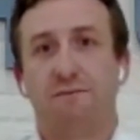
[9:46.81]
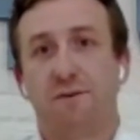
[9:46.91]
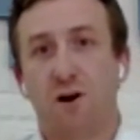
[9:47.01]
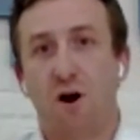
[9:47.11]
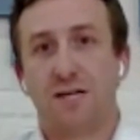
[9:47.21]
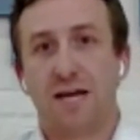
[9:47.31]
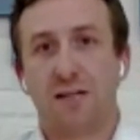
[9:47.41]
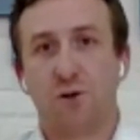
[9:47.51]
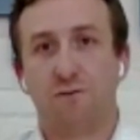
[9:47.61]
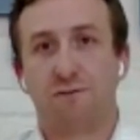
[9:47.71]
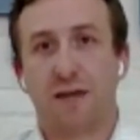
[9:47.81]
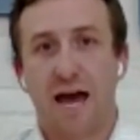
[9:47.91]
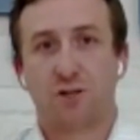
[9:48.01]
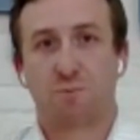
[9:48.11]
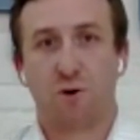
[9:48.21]
for non-dilutive
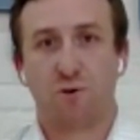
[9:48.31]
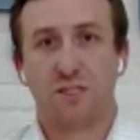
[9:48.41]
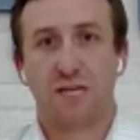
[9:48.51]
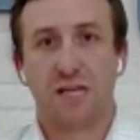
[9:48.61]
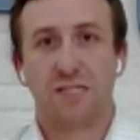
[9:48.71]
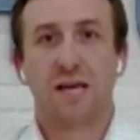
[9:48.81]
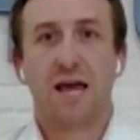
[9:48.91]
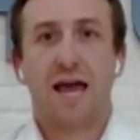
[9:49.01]
cash proceeds